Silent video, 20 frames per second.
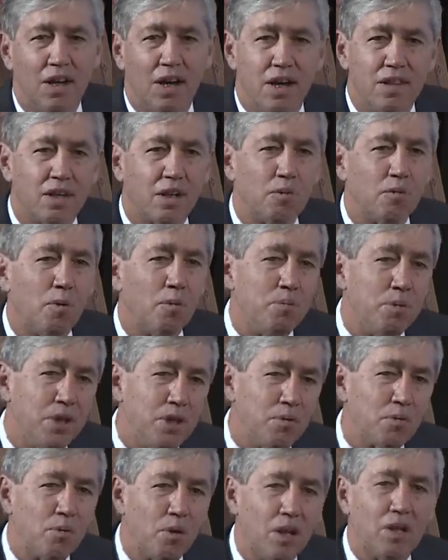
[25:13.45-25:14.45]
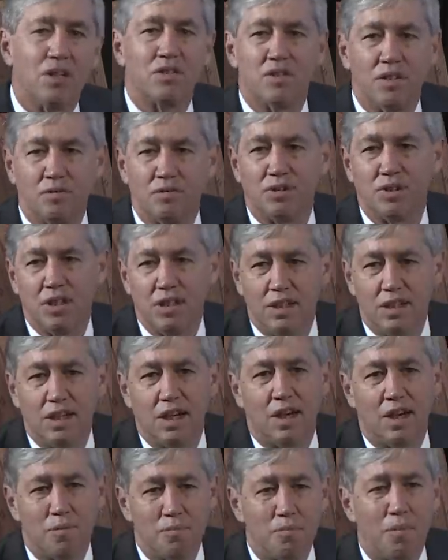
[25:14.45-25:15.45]
I think it will be relatively
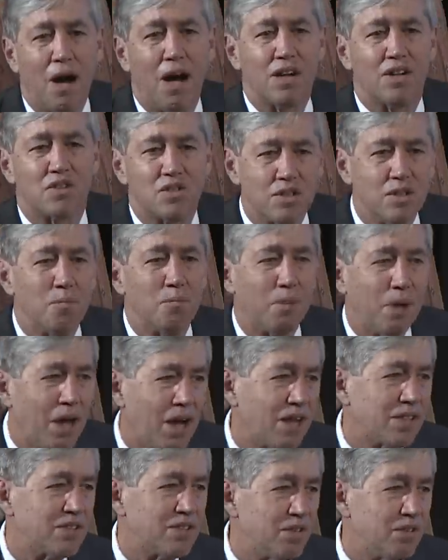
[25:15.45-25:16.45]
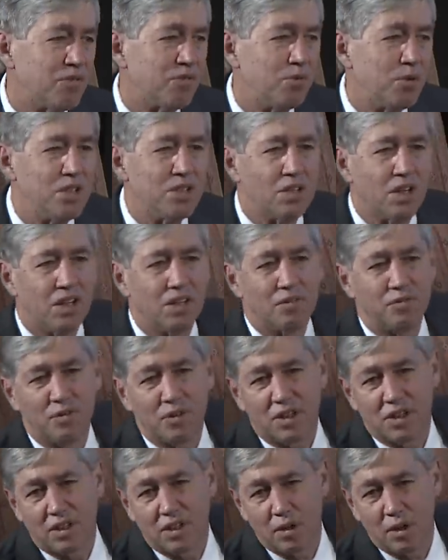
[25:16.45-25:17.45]
uh, modest impact if we tell if
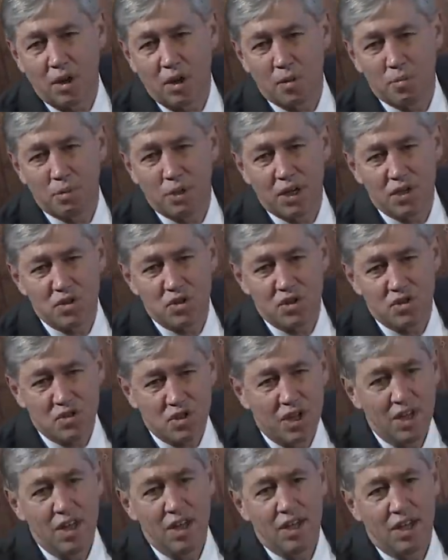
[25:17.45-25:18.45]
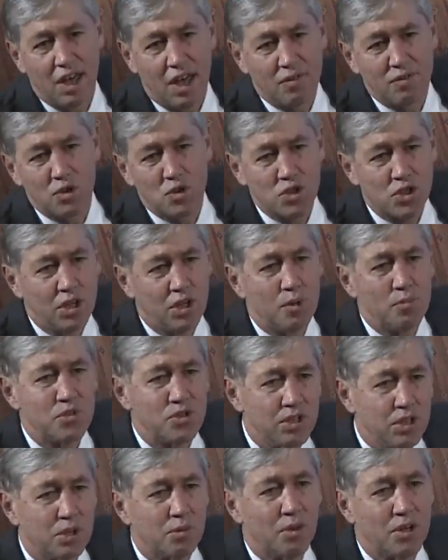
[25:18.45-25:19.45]
our, our, patients, have your genome
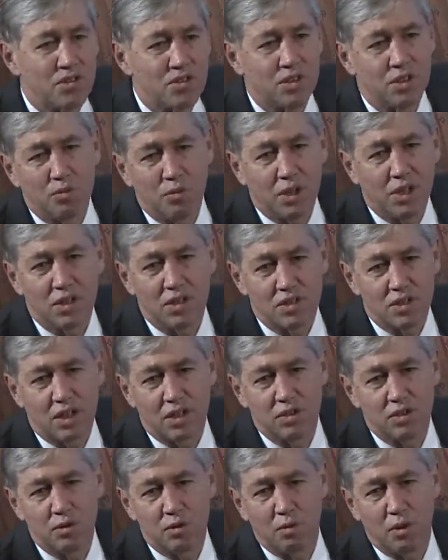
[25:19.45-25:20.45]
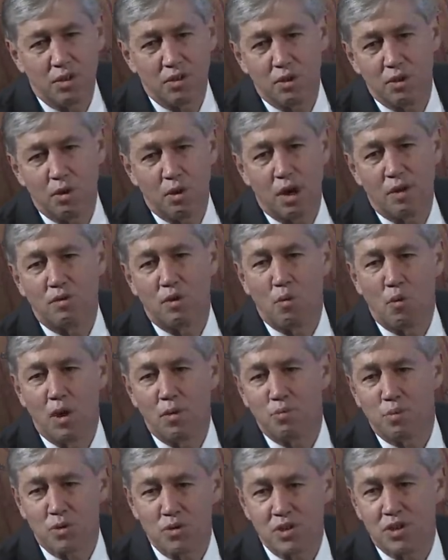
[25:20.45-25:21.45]
sequenced and we can tell you whether you have a
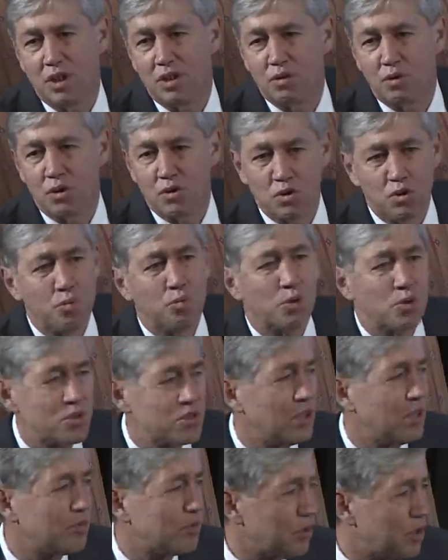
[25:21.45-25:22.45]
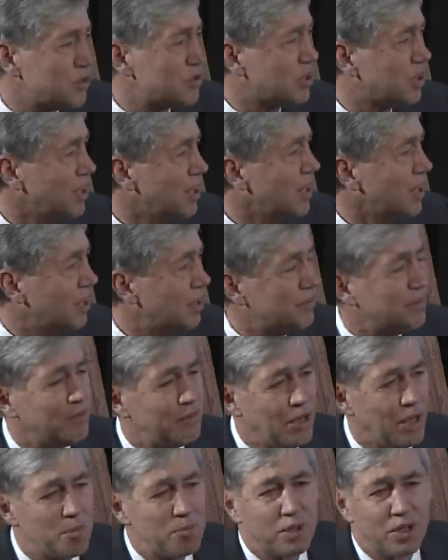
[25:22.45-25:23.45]
1% or a 2% risk of
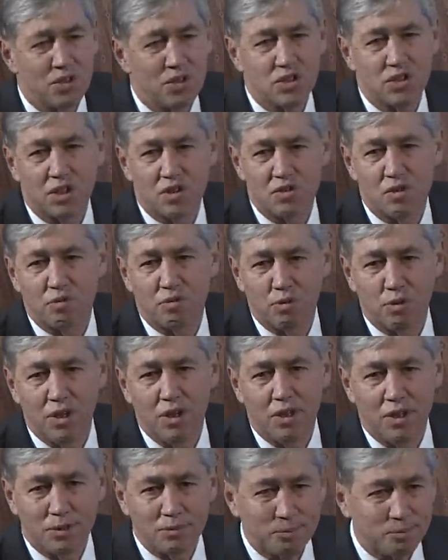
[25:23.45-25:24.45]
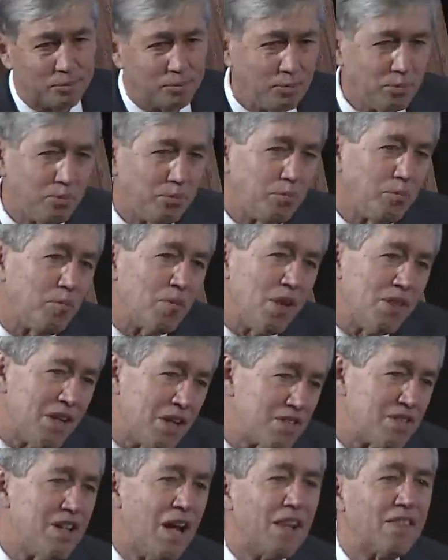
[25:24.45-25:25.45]
developing schizophrenia.
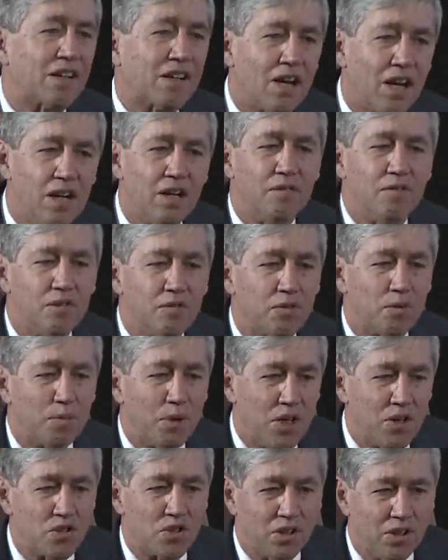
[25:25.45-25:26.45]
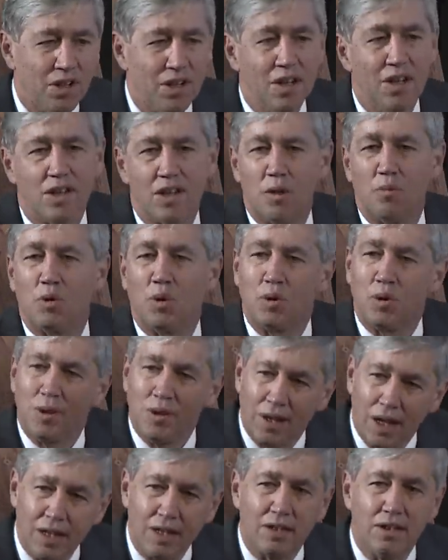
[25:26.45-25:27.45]
That's not the kind of information that we're
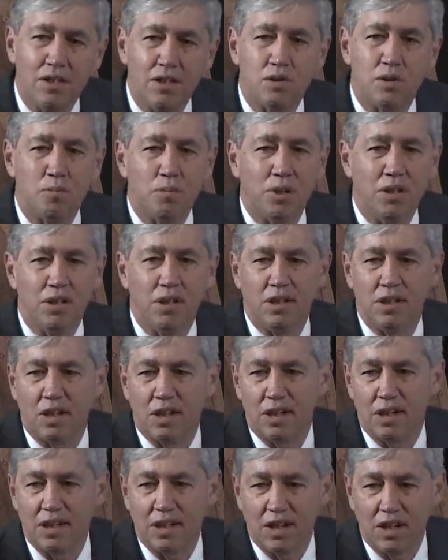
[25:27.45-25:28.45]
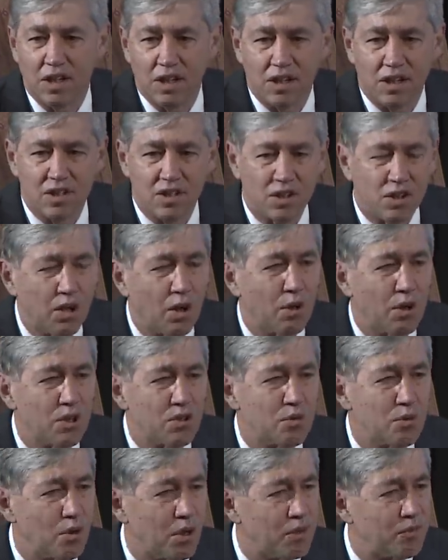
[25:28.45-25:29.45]
likely to be uh, uh, going
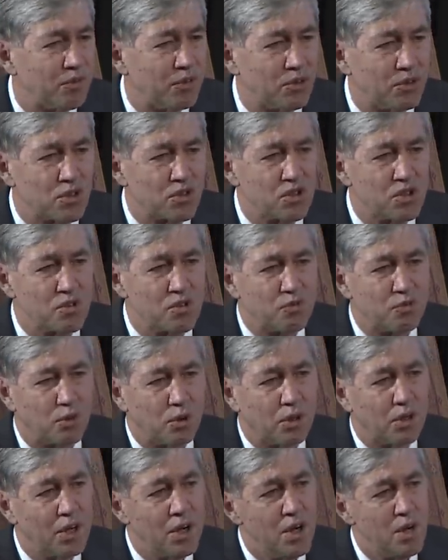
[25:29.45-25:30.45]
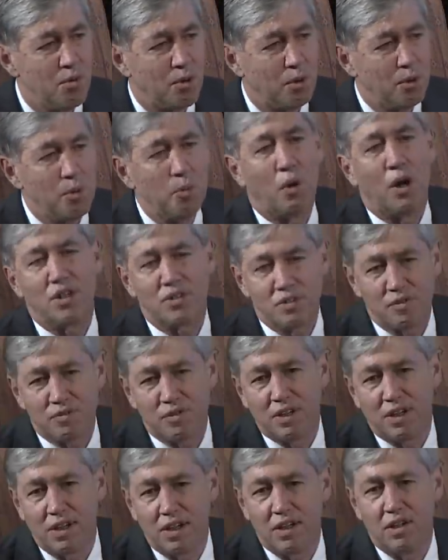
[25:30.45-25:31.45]
to our physicians for. What we want to
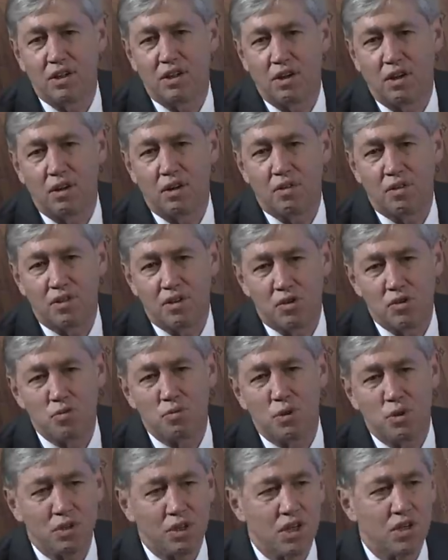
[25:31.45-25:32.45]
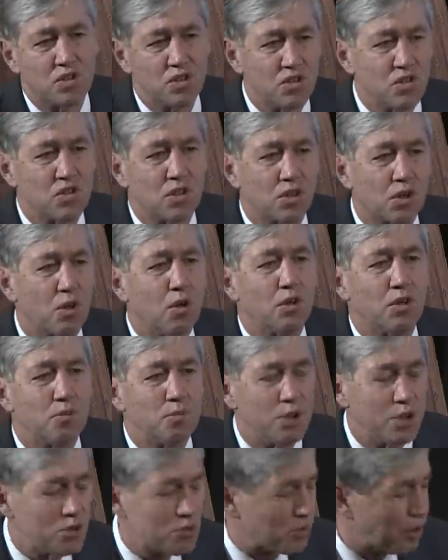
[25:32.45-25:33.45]
find are those mutations that are going to
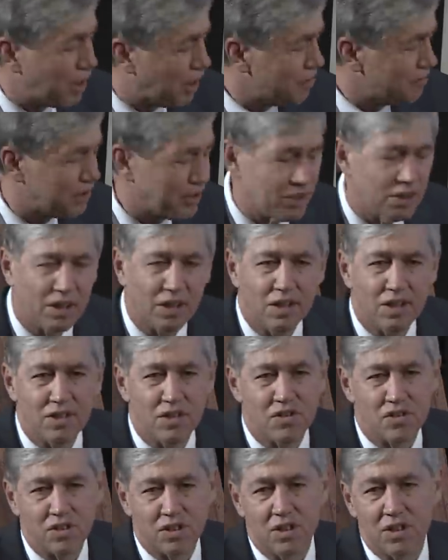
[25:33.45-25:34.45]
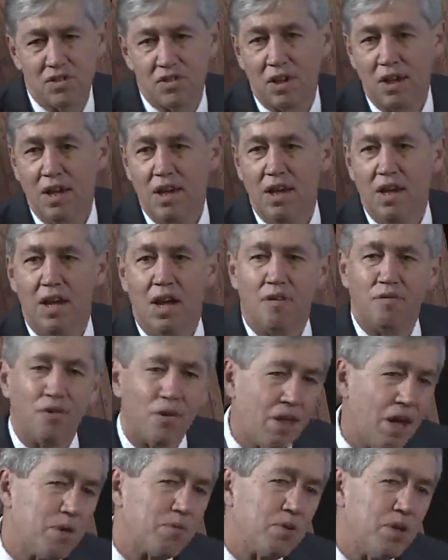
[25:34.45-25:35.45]
be driving uh, disease and for
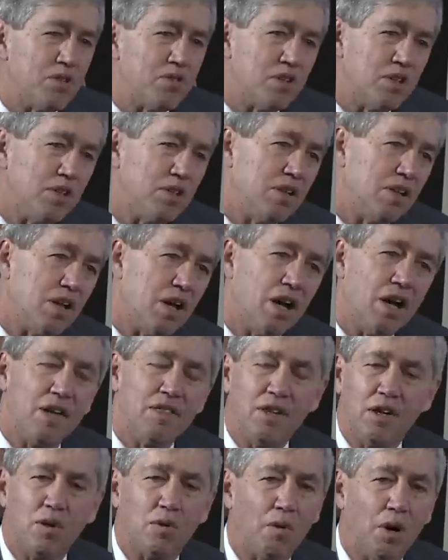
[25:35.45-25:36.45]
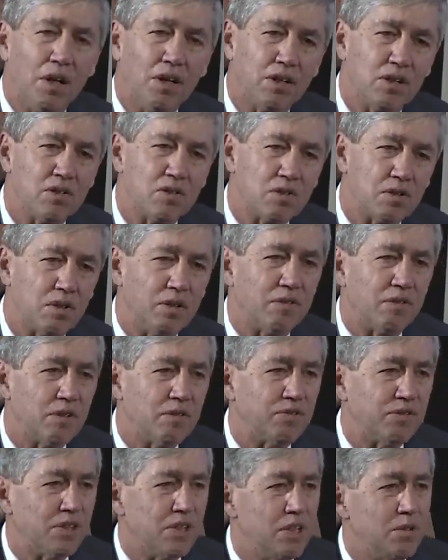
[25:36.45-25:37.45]
that reason, I think quite
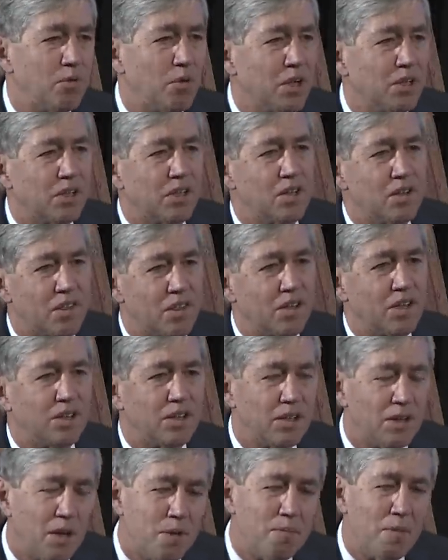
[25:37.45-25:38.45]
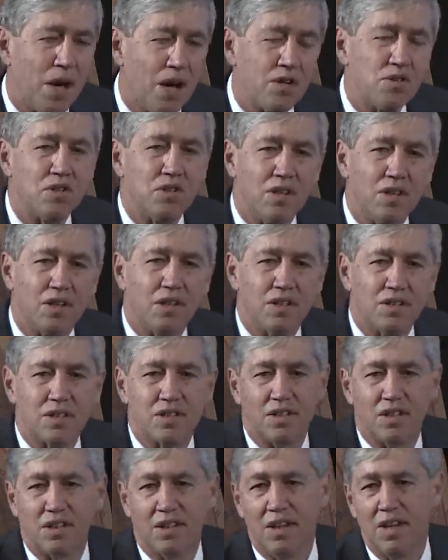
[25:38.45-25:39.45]
conservatively, one can uh, imagine
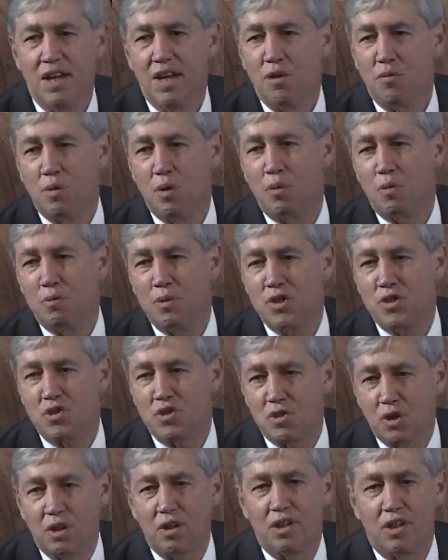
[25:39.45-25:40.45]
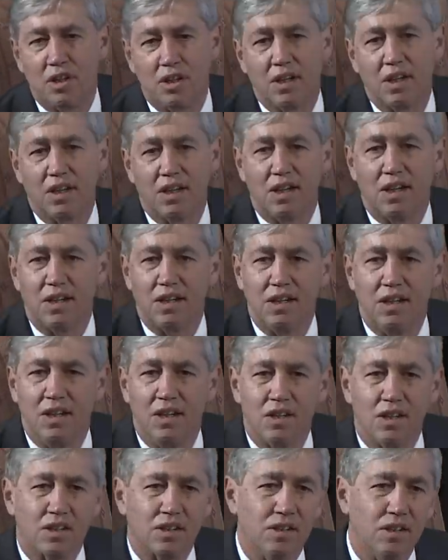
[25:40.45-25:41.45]
that uh, we will be starting uh,
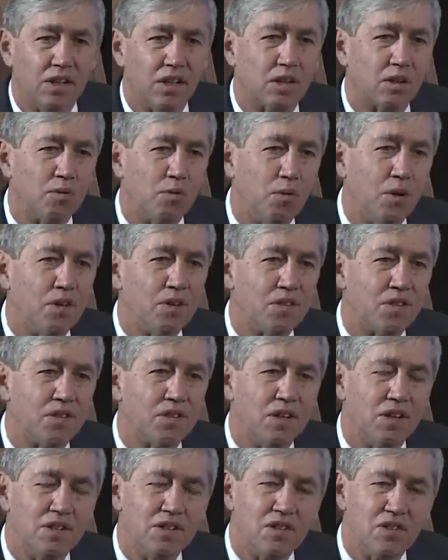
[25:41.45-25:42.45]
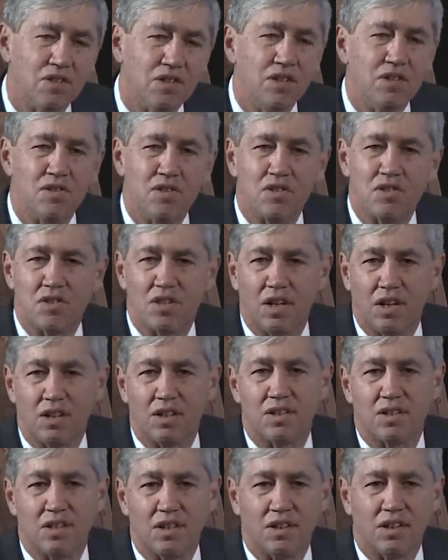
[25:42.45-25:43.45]
in the clinic with uh, diseases that,
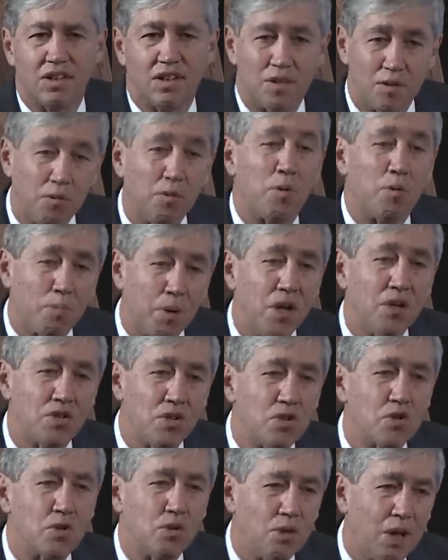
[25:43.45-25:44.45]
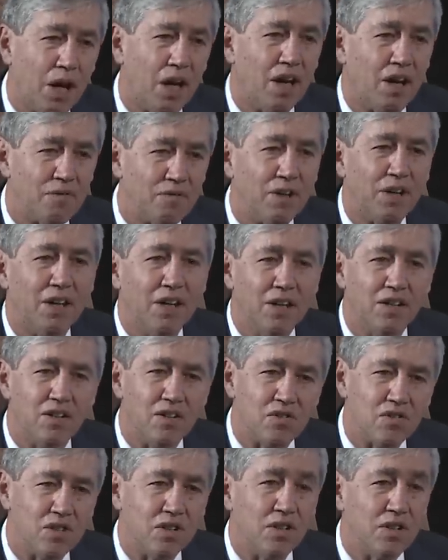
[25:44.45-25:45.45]
uh, with patients who have
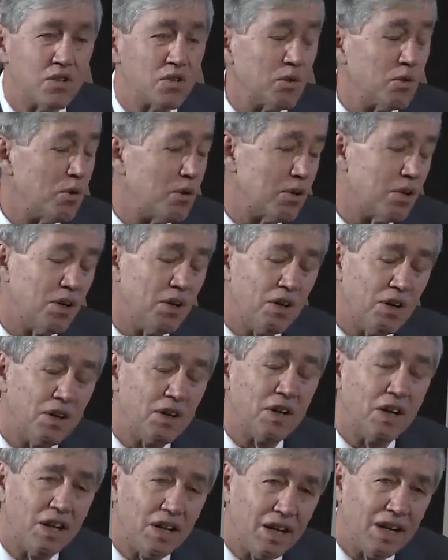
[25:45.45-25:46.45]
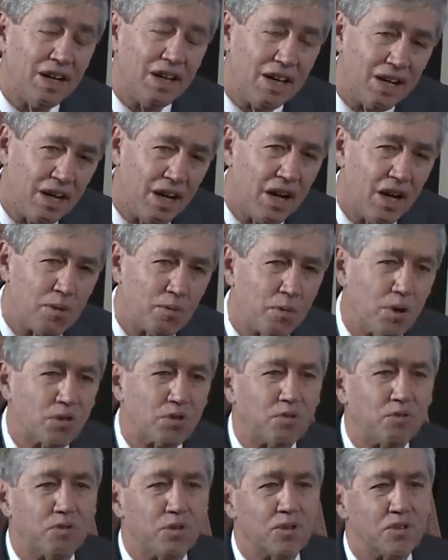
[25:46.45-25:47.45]
disease or are uh, at high
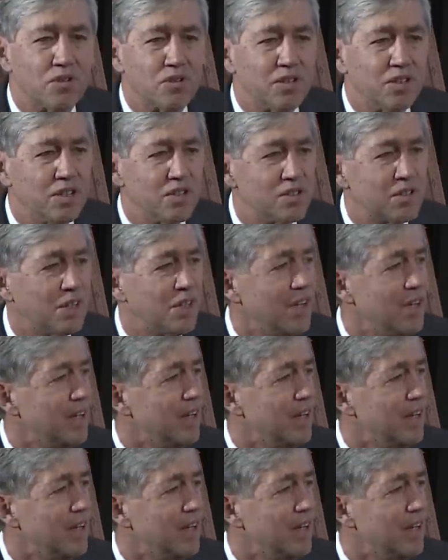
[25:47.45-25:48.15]
risk for disease.